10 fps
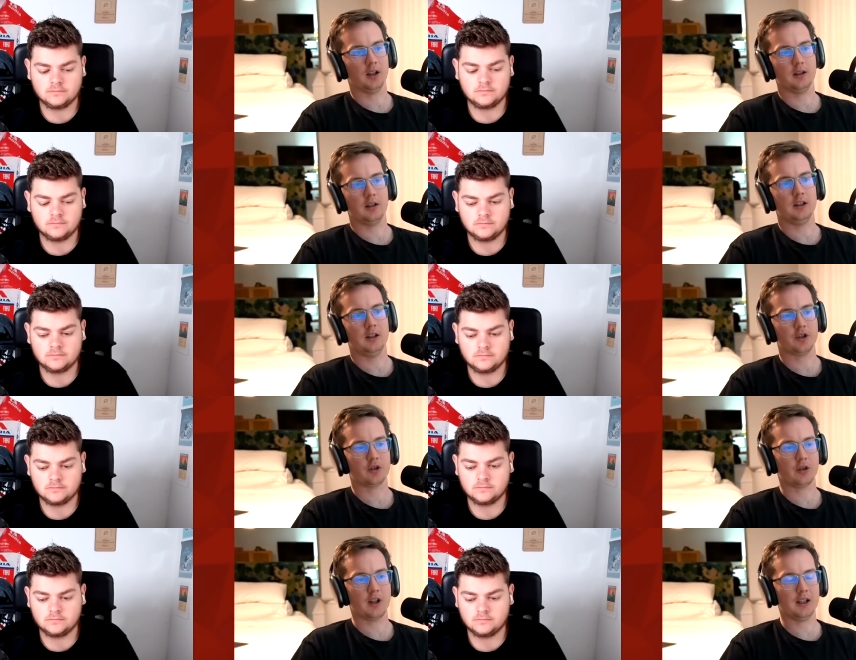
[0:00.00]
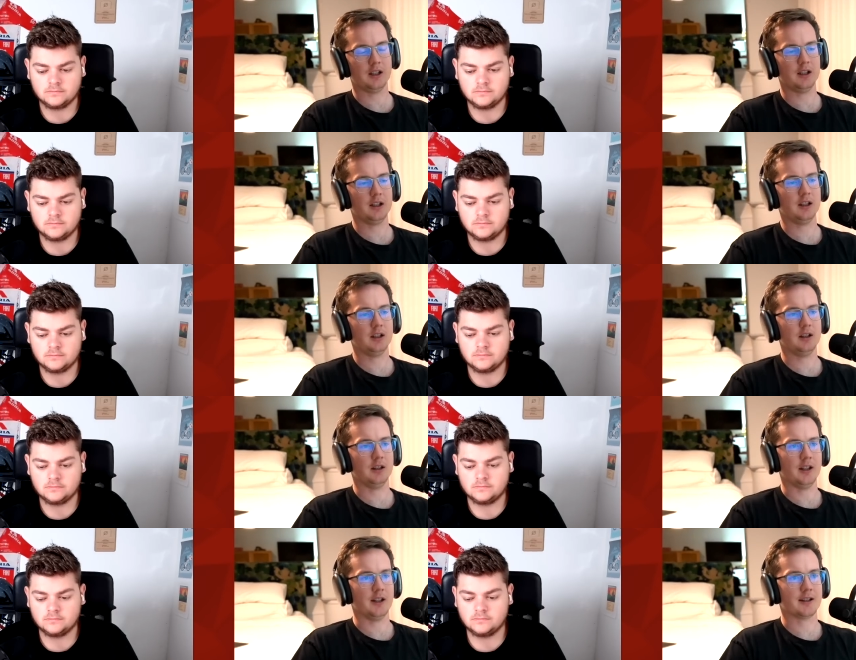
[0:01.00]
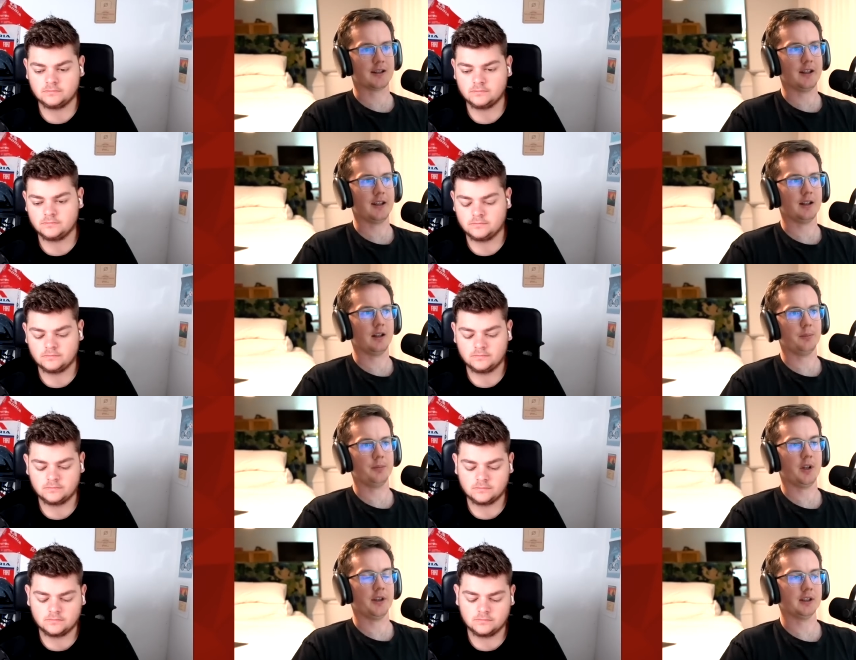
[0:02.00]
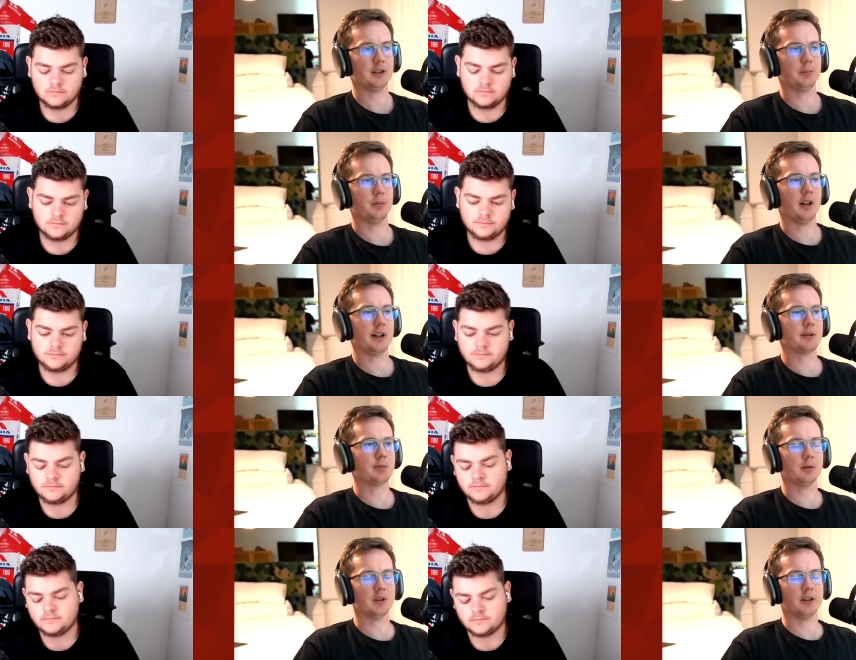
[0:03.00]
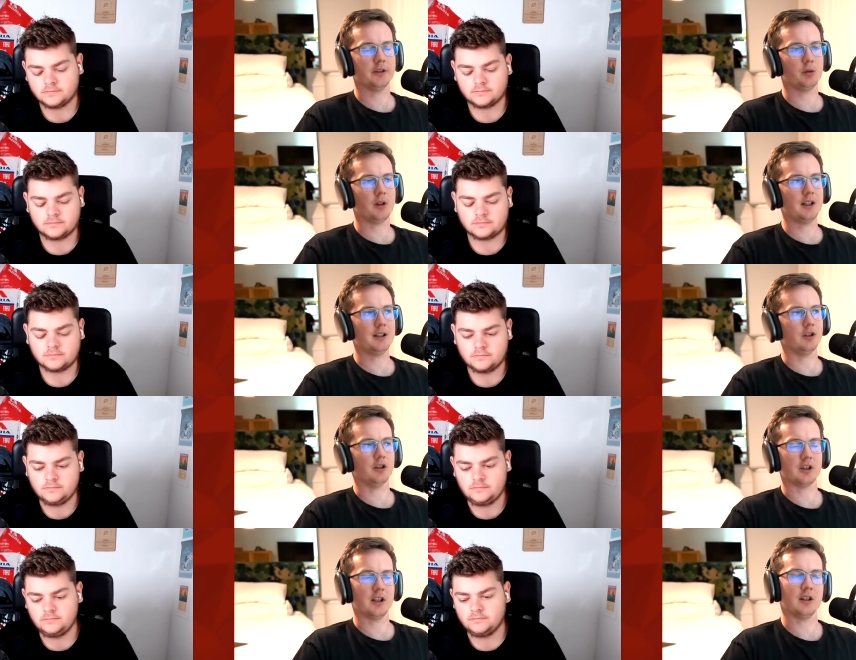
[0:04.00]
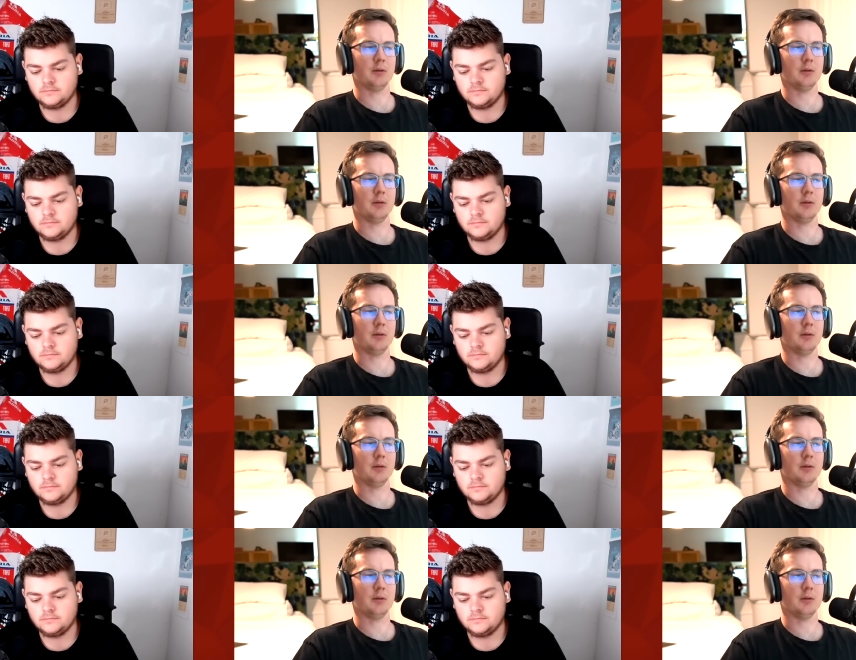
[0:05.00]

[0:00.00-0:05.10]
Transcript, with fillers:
Speaker 1: In their training, in their setup. I think the bike's probably underrated. The TT